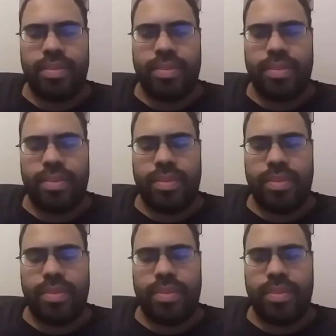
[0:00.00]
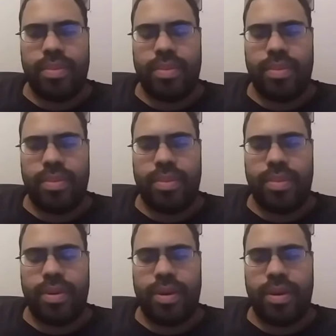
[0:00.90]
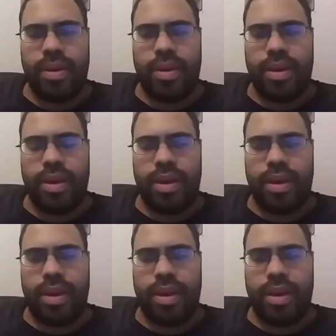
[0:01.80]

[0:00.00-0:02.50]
[no speech]